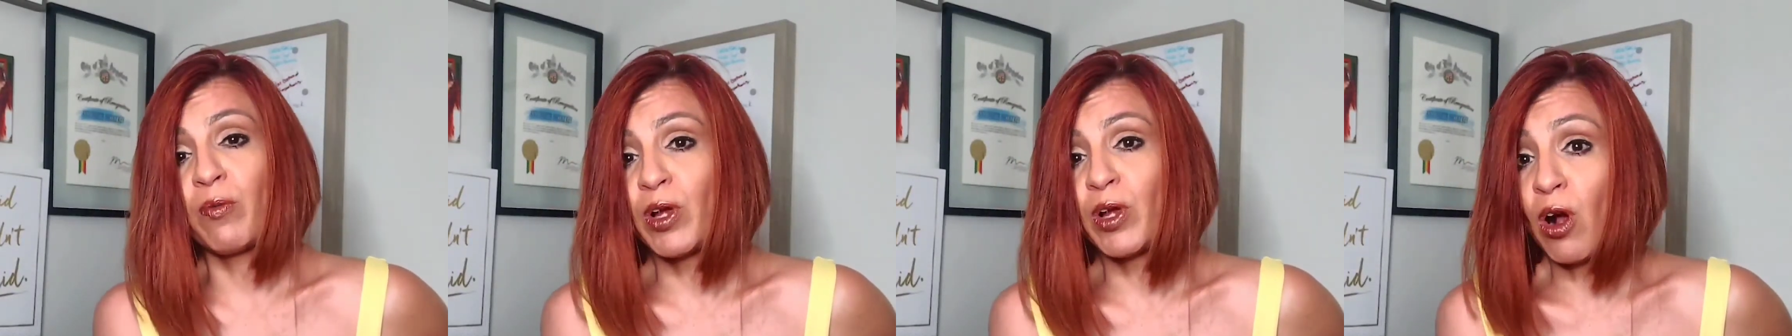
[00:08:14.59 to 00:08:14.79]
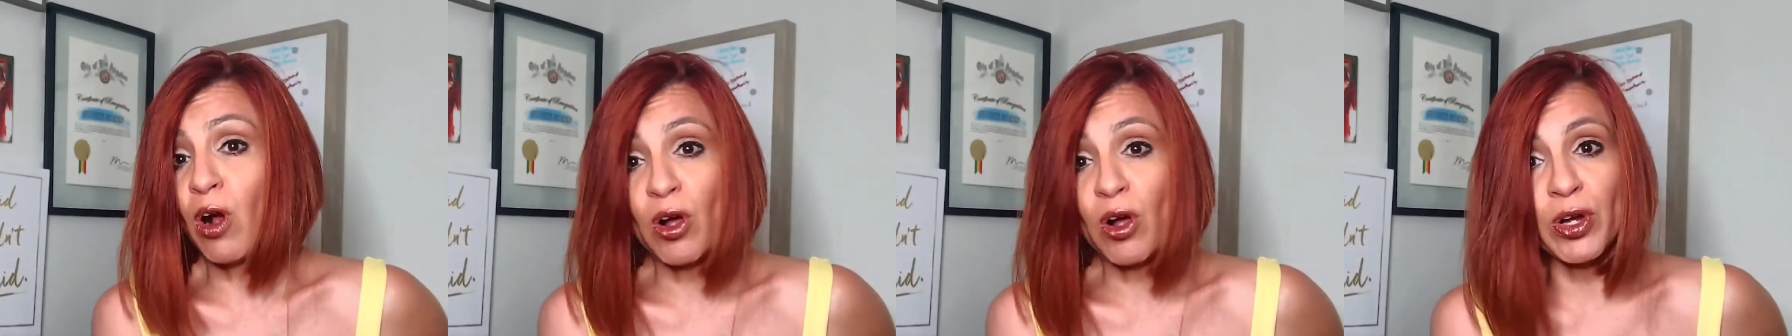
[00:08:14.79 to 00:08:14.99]

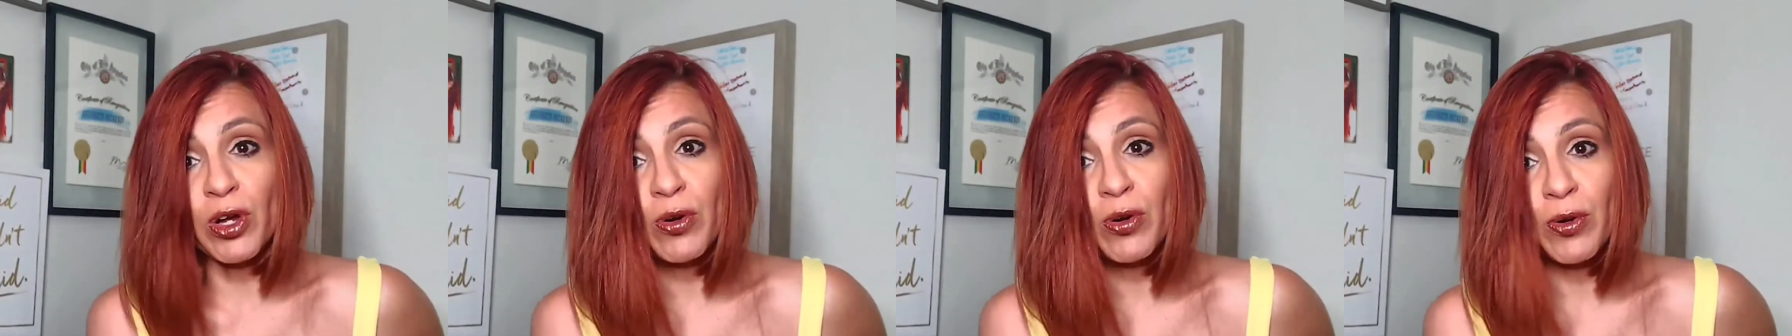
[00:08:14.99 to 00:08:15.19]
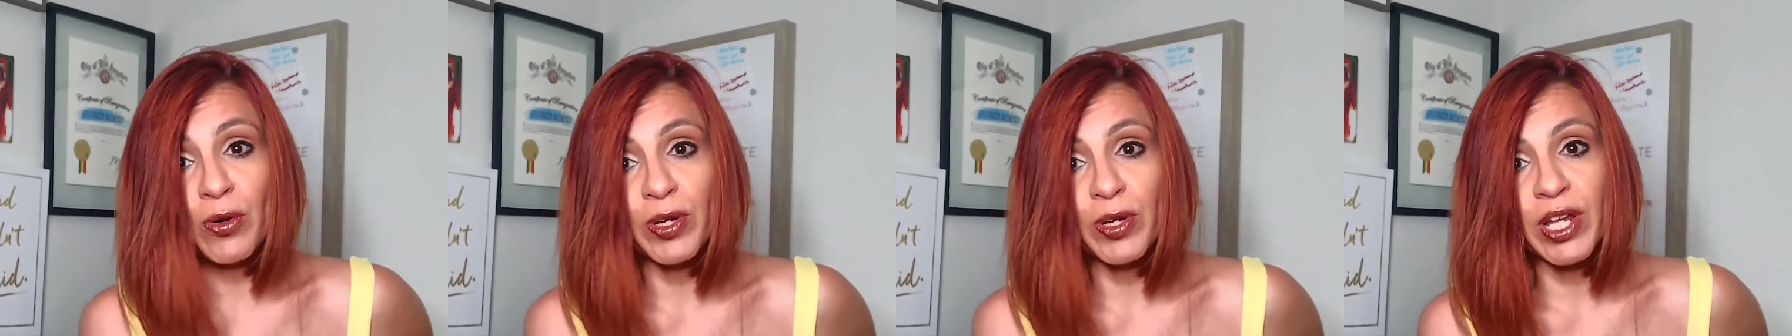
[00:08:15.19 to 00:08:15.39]
we all
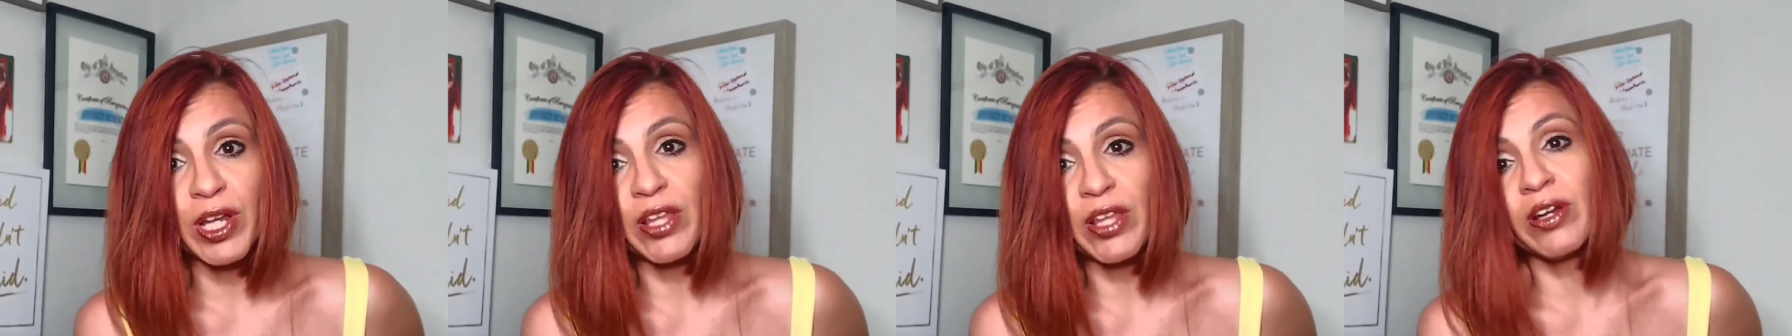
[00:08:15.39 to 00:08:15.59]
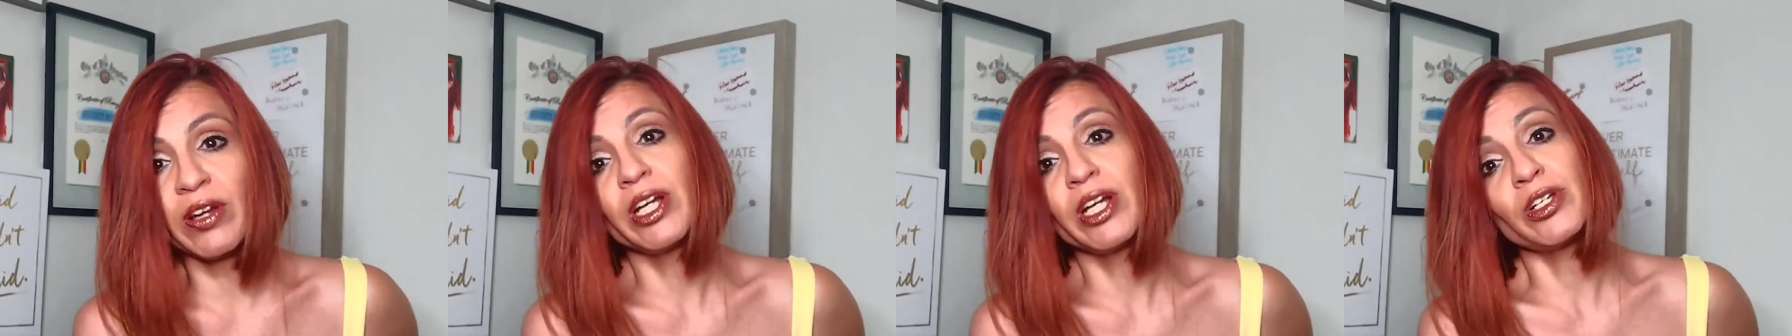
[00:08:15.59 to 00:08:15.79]
could grow
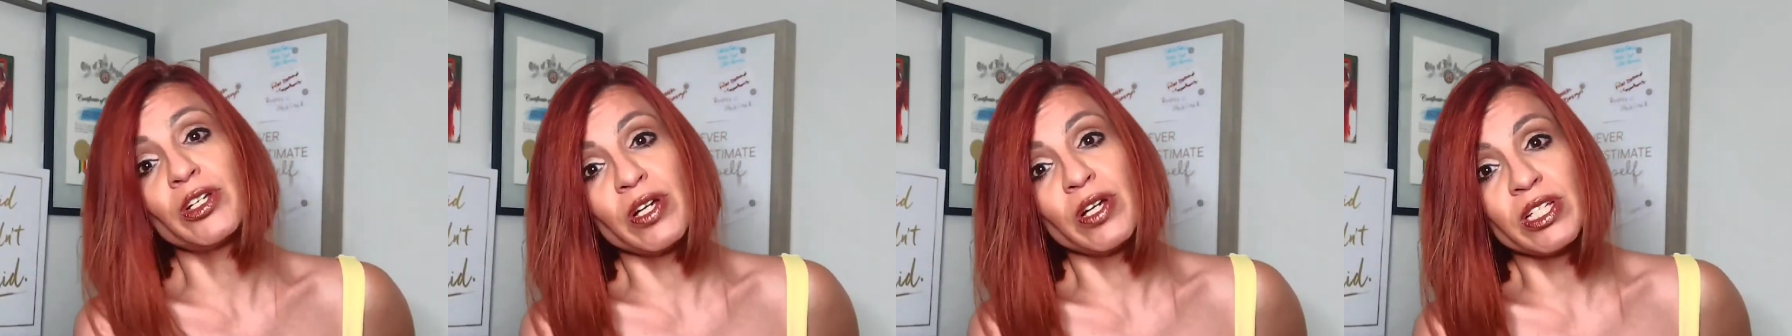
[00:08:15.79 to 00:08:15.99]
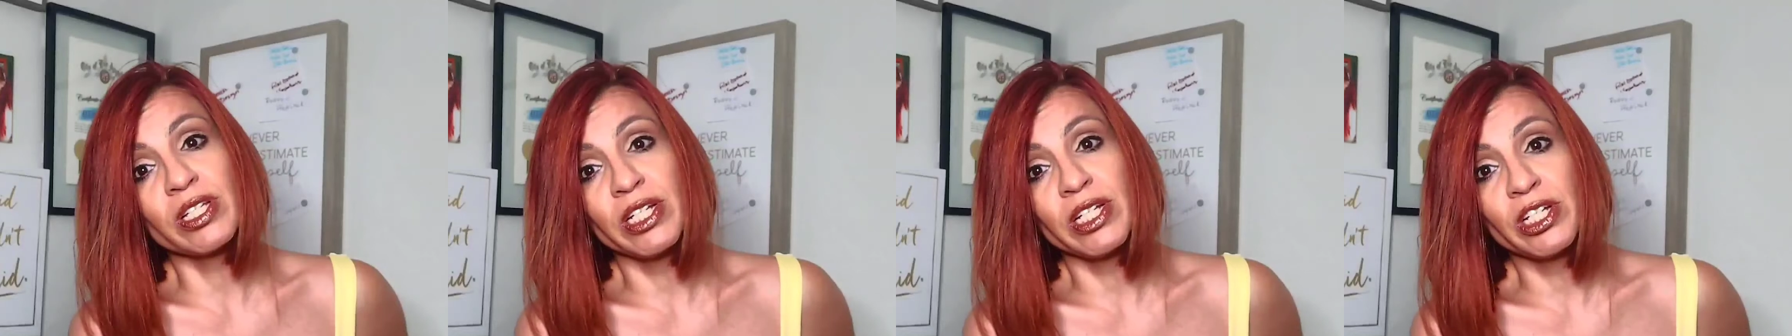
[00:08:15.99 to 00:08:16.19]
together and
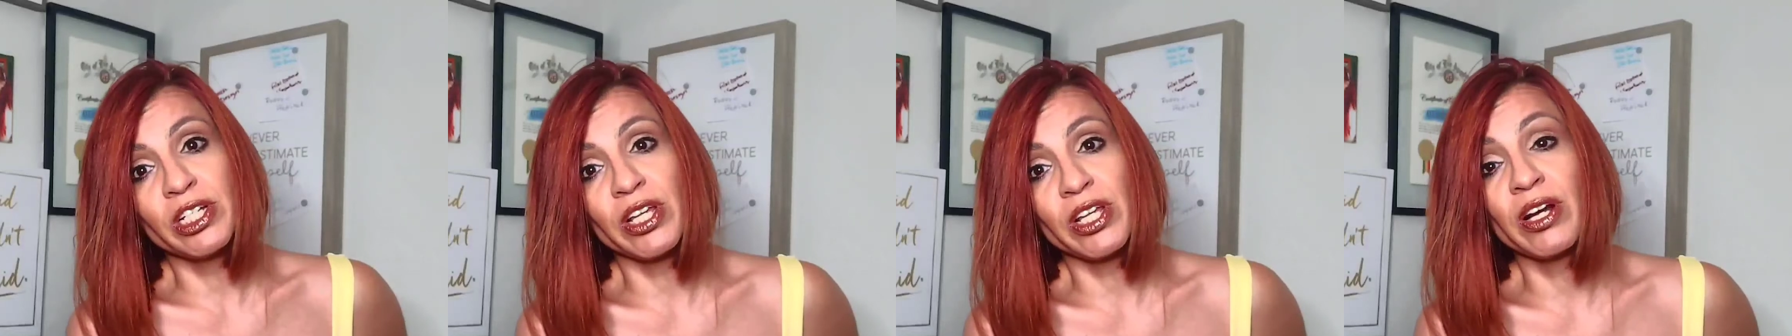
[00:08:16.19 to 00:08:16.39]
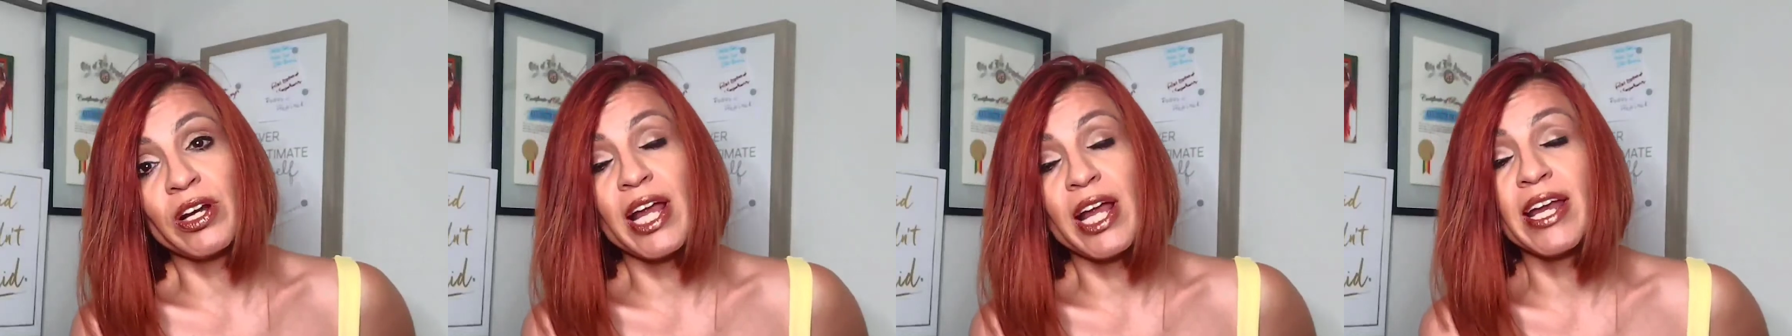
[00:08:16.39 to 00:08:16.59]
trust each
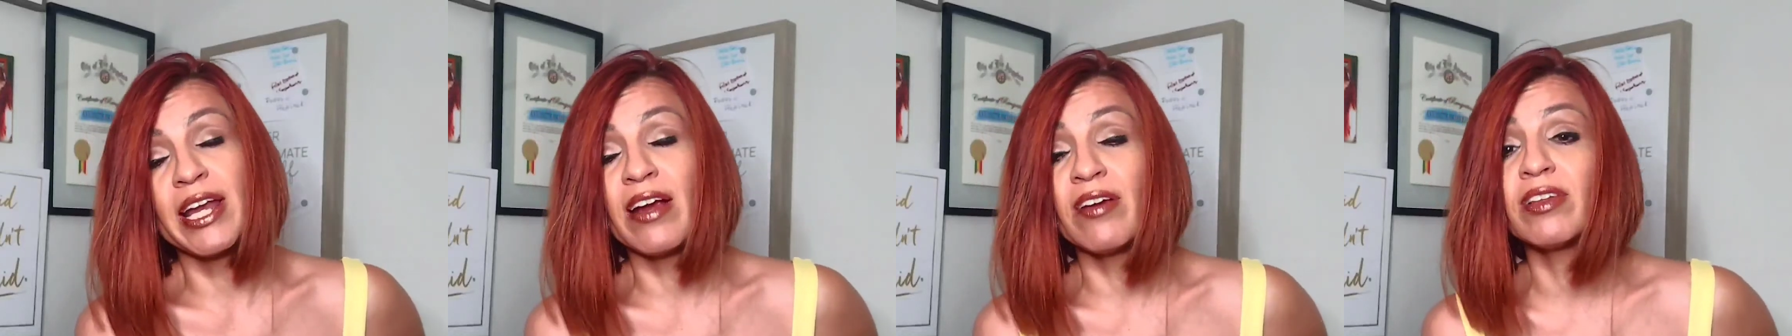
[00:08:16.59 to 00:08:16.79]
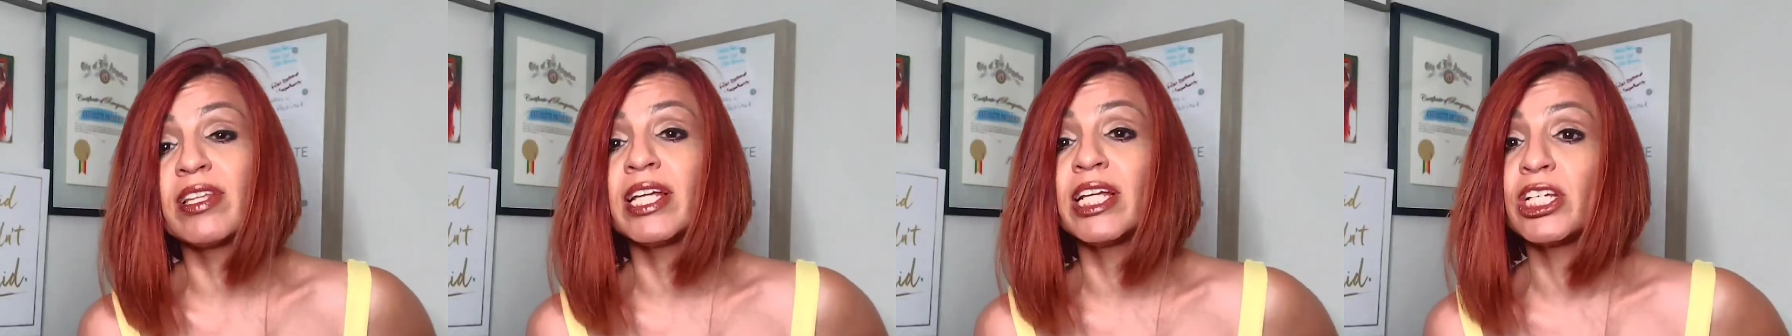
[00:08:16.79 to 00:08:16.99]
other, and
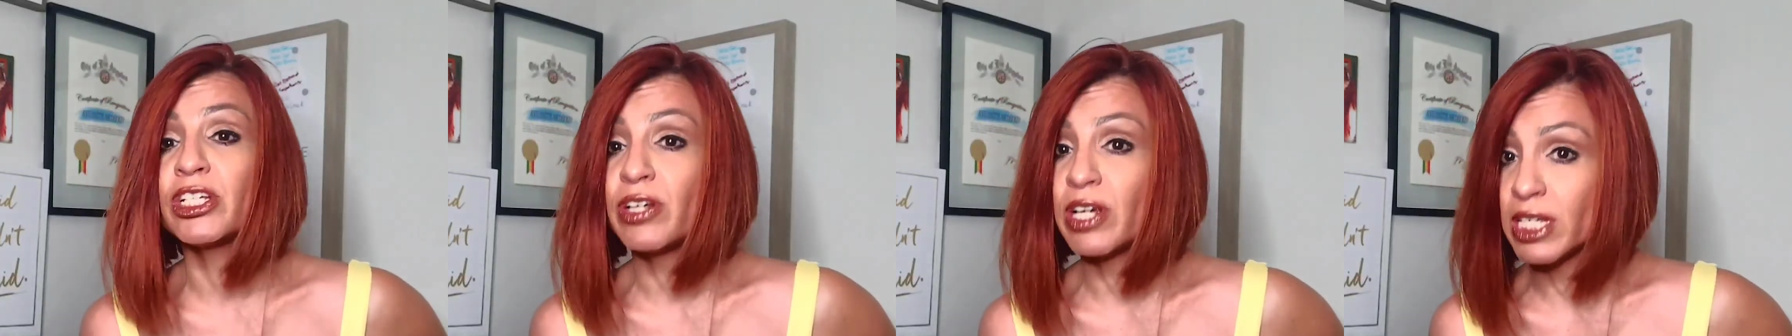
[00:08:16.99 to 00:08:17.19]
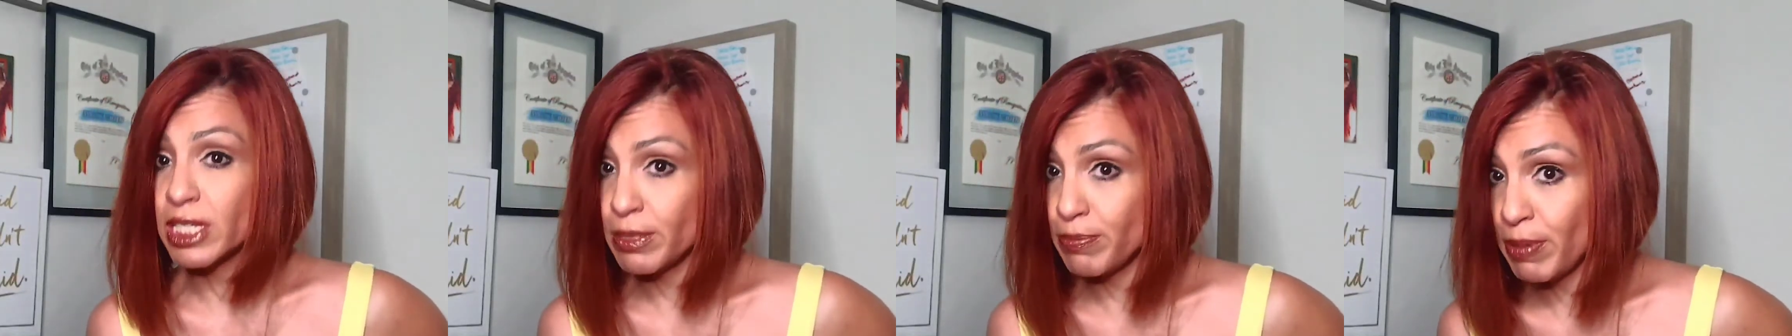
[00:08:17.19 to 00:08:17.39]

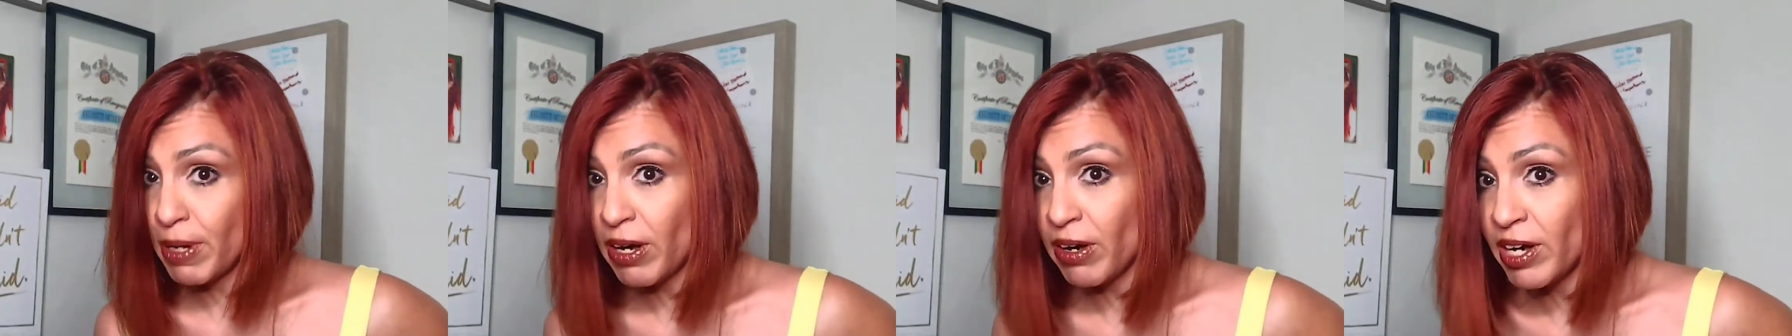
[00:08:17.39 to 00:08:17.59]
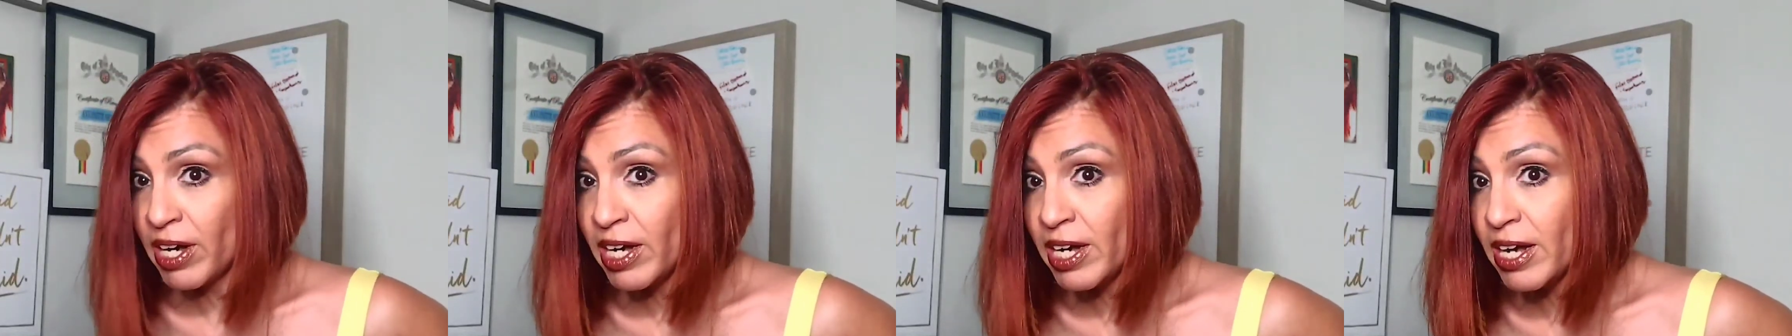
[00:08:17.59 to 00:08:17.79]
everything's
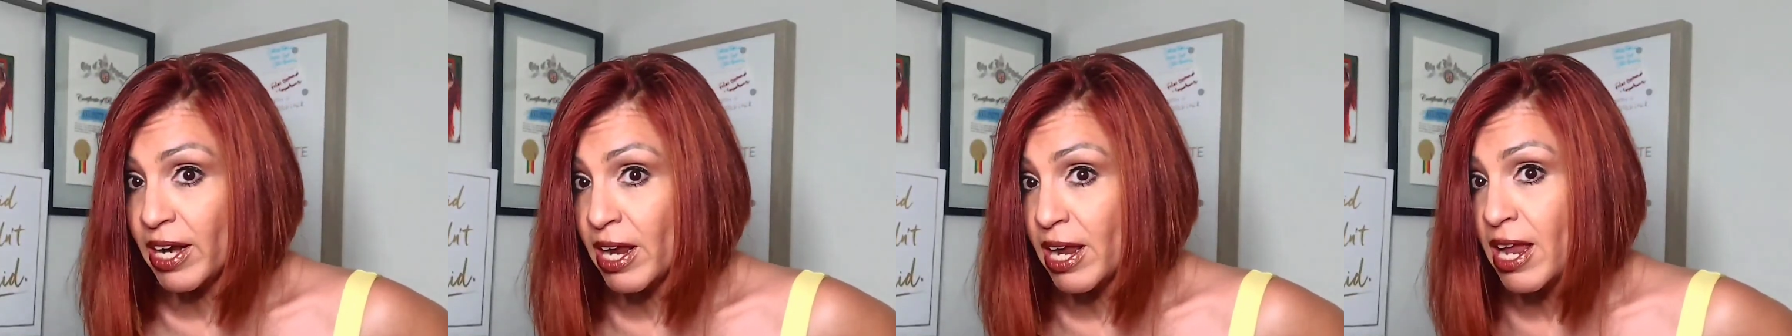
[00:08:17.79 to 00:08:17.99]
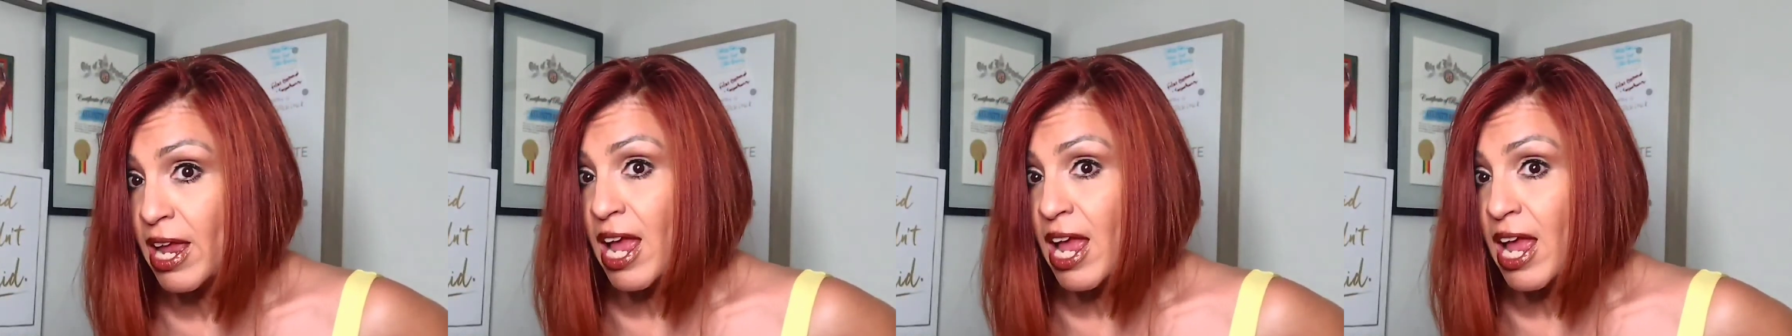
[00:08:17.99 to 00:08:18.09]
transparent,